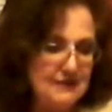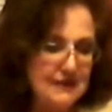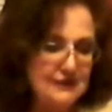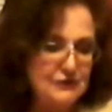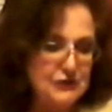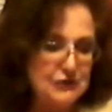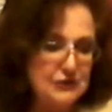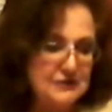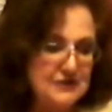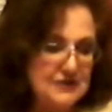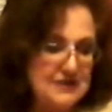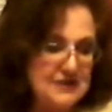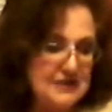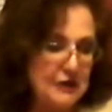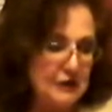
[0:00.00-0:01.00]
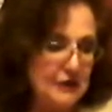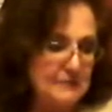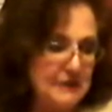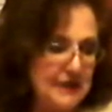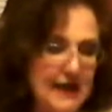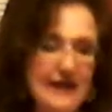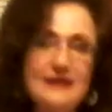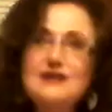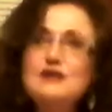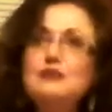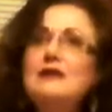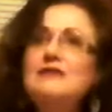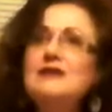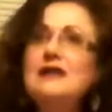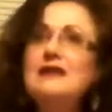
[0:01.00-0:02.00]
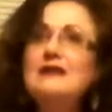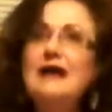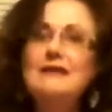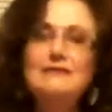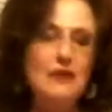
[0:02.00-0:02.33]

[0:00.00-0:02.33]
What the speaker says: and turned to stare at me, heads swiveling like